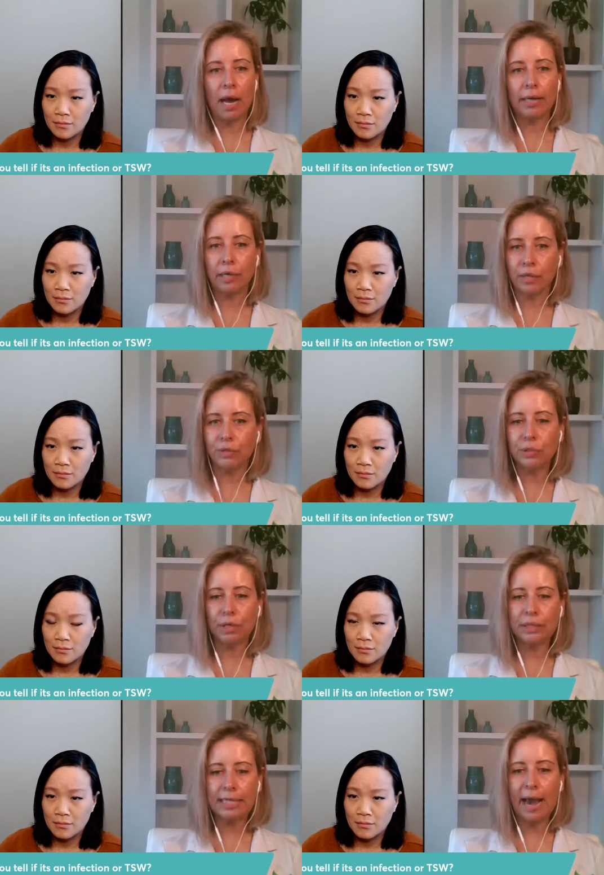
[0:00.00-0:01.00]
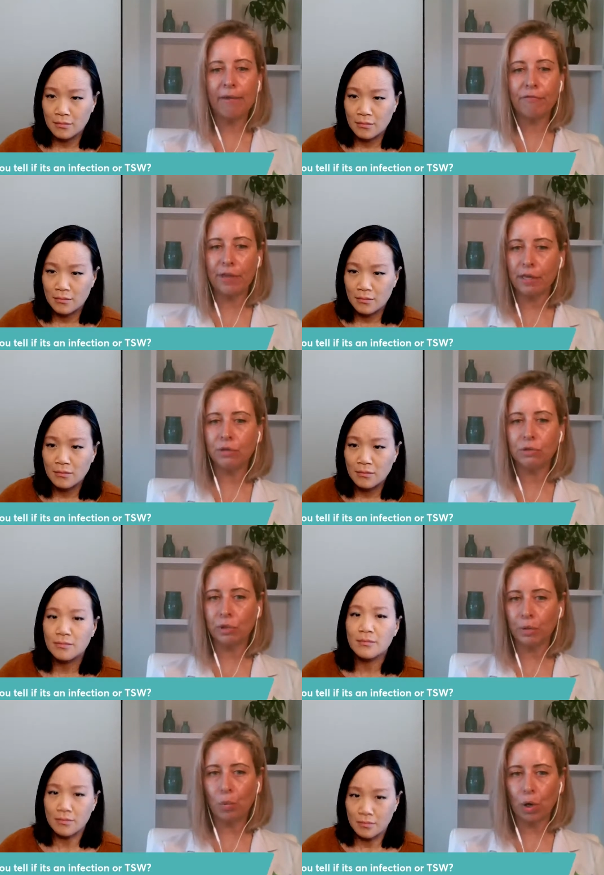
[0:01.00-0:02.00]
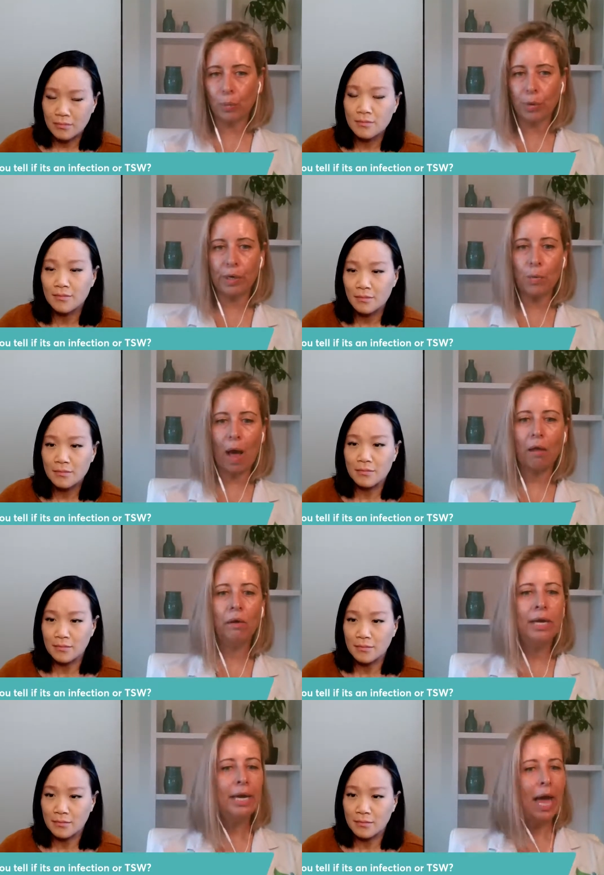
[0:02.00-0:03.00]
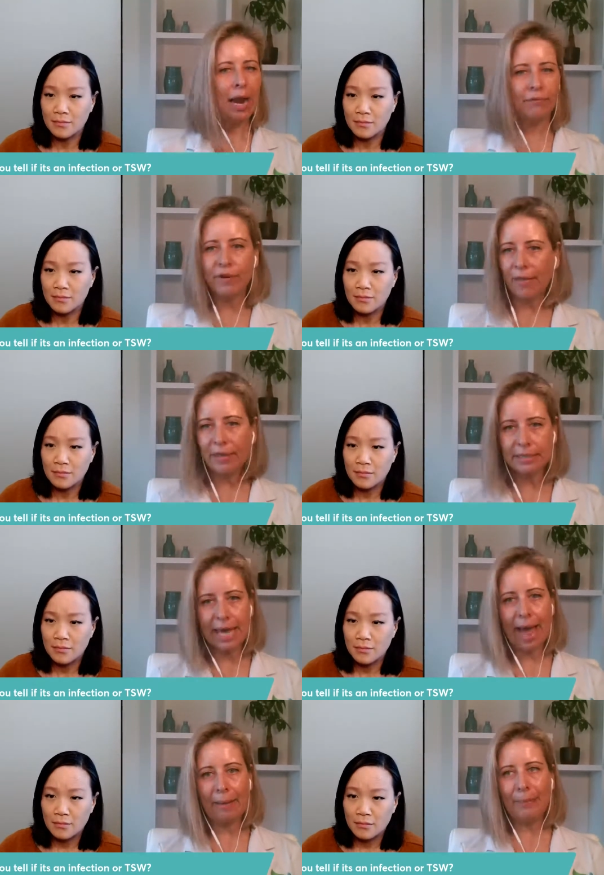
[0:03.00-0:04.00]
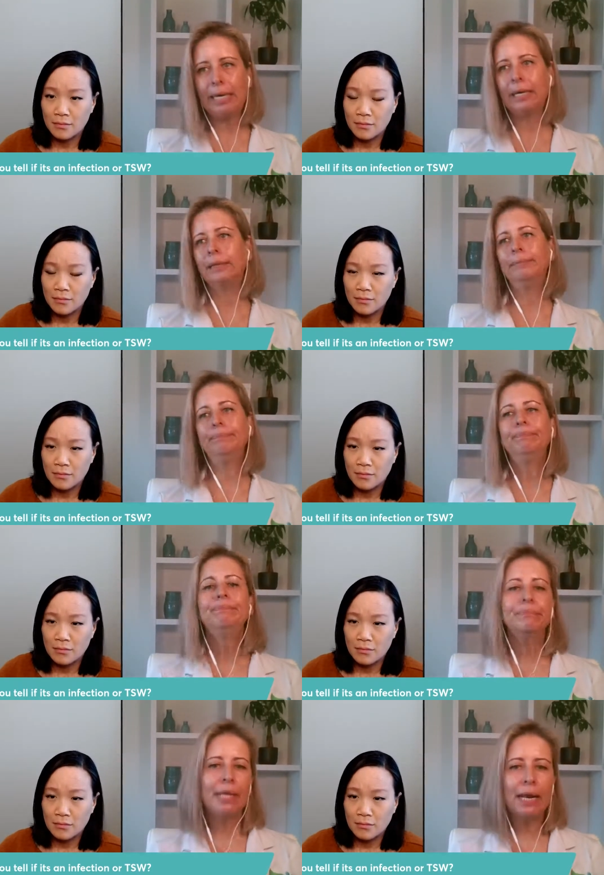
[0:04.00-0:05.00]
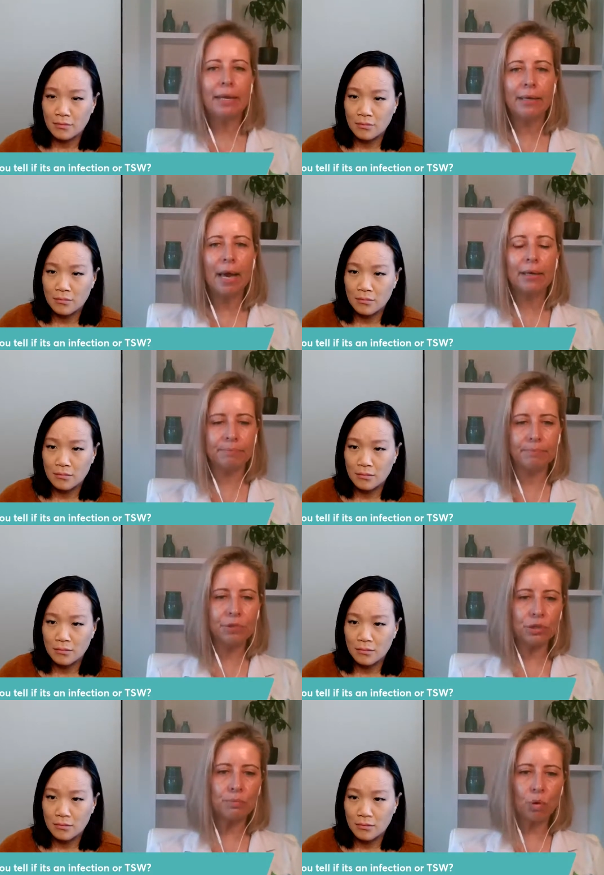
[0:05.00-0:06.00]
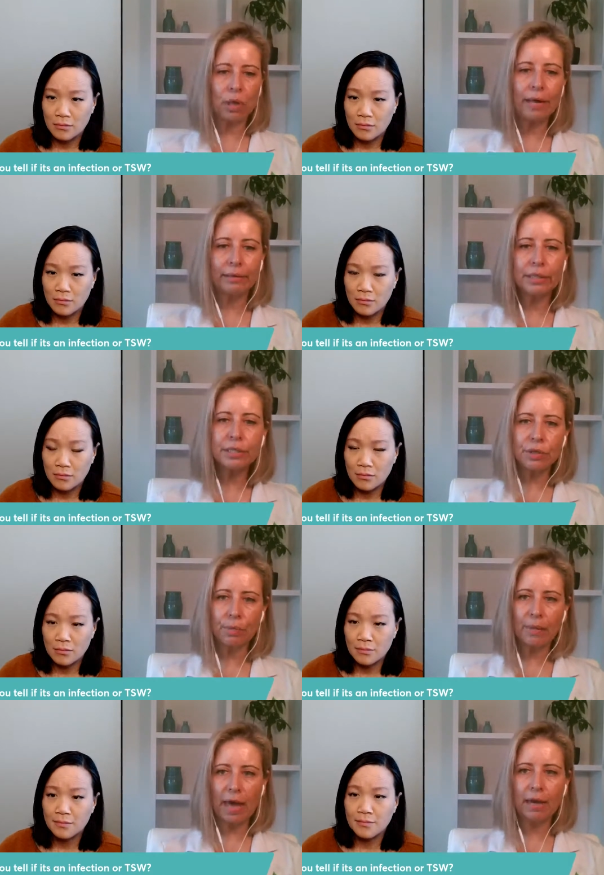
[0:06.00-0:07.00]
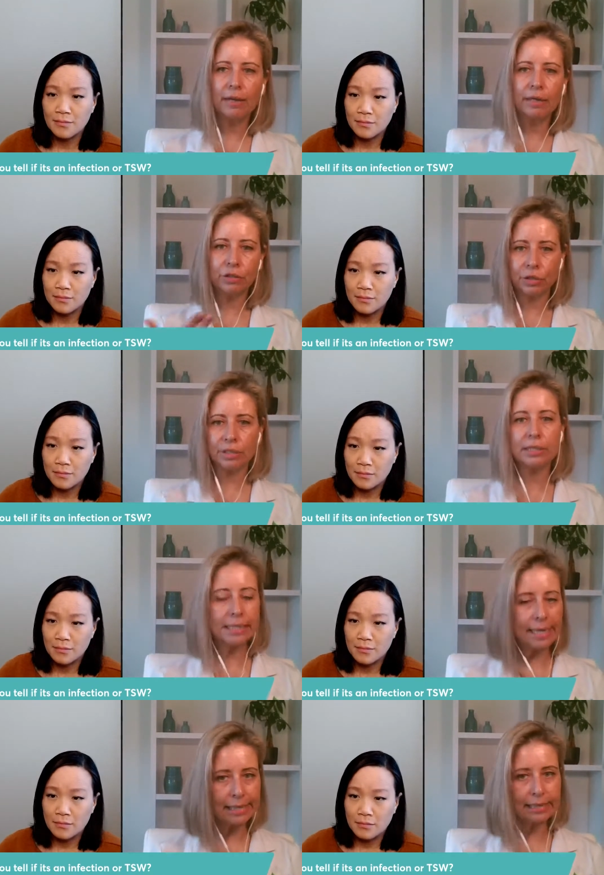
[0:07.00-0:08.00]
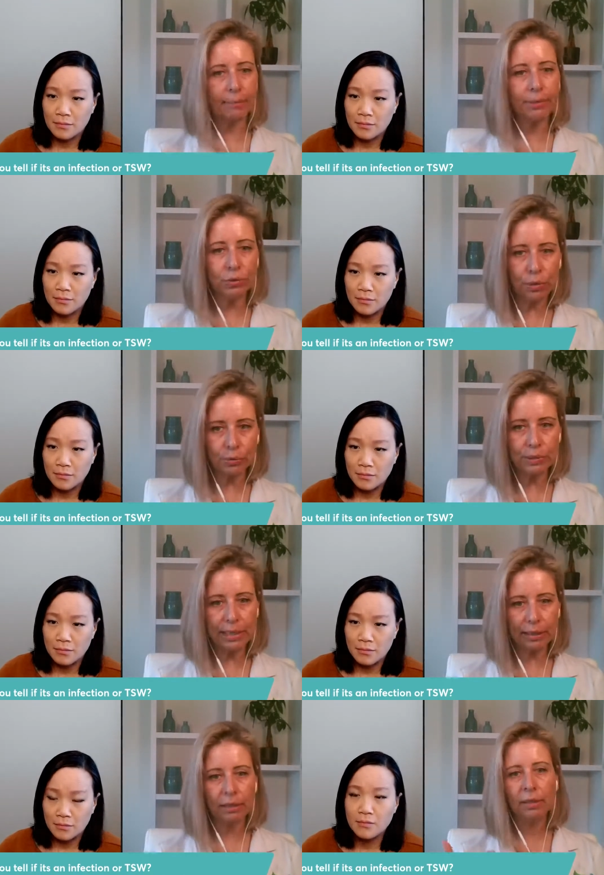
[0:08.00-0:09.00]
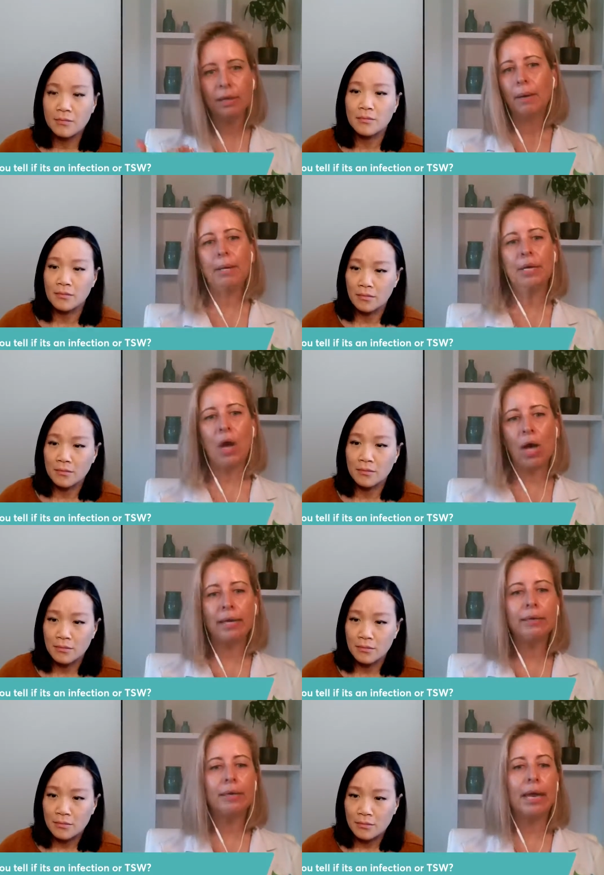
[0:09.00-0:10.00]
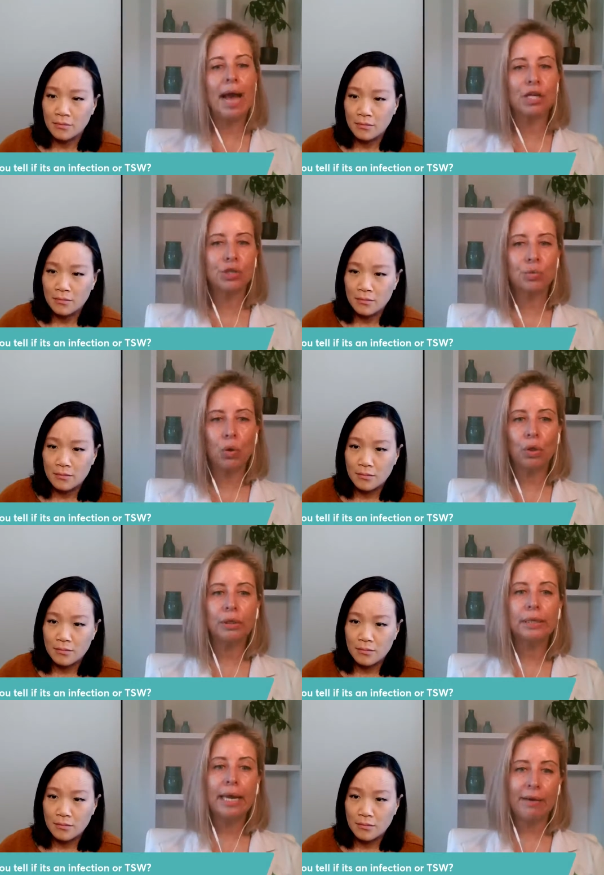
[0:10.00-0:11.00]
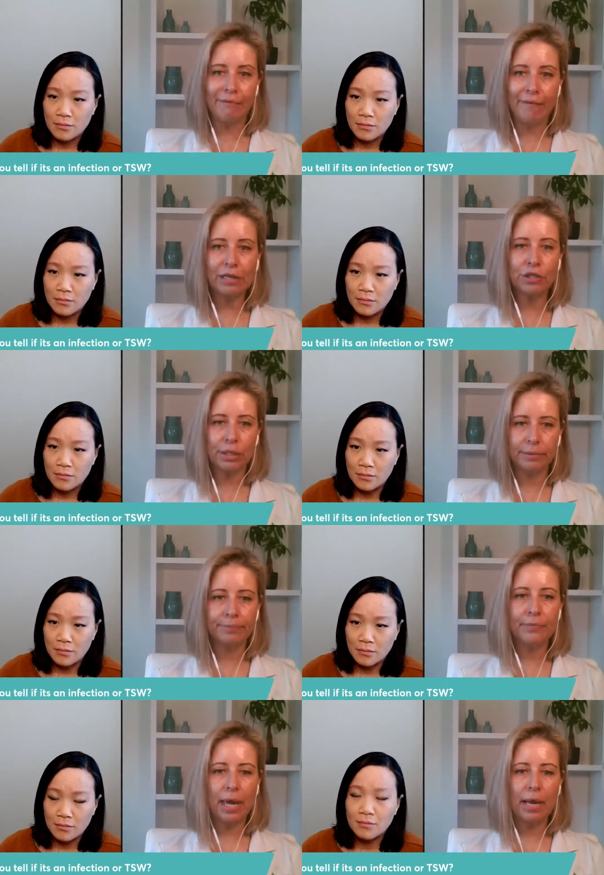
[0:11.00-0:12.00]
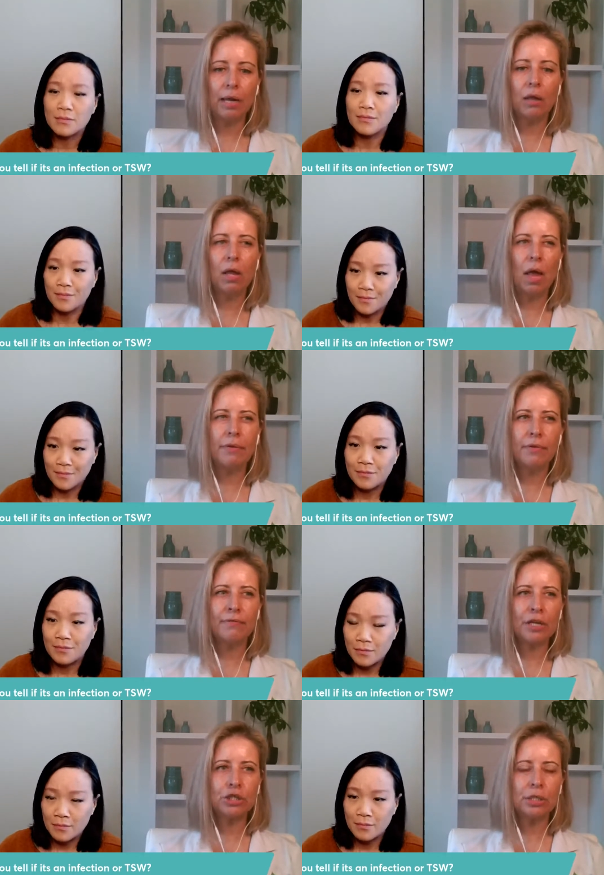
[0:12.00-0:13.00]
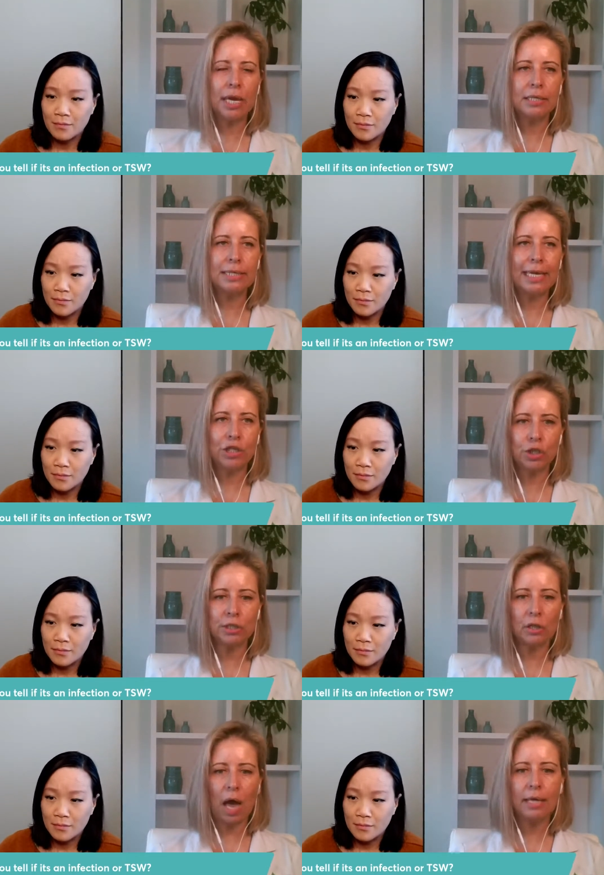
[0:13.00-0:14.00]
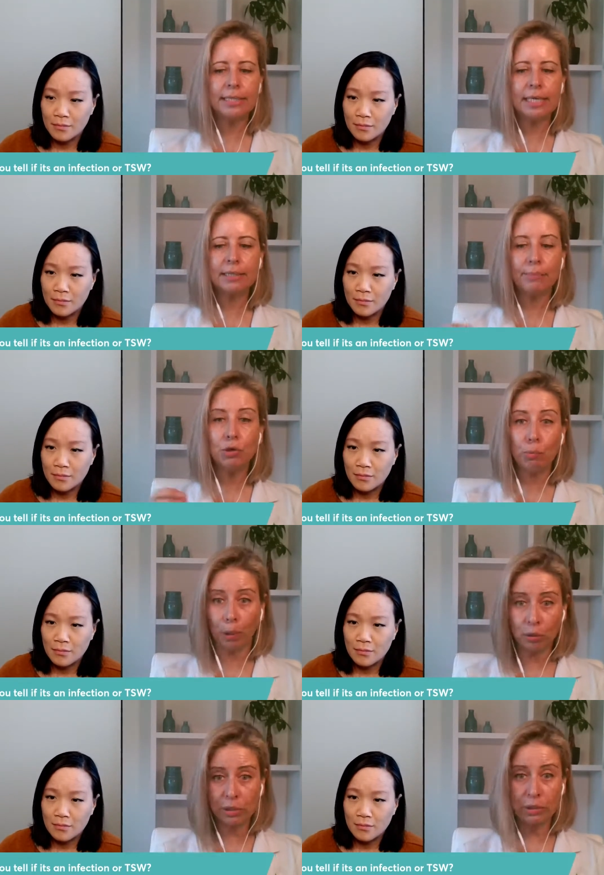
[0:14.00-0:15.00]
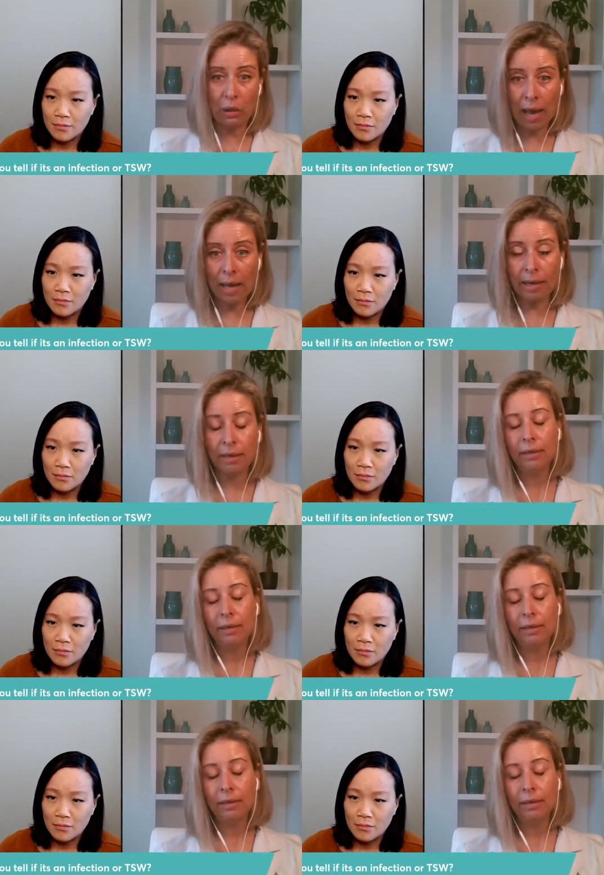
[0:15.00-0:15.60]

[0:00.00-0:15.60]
Speaker 1: I can use on staph that usually work pretty well and if nothing's happening then I, I just more likely assume that it's just the tsw oozing but not an actual infection. And a, a lot of infection is itches a lot. TSW burns a lot,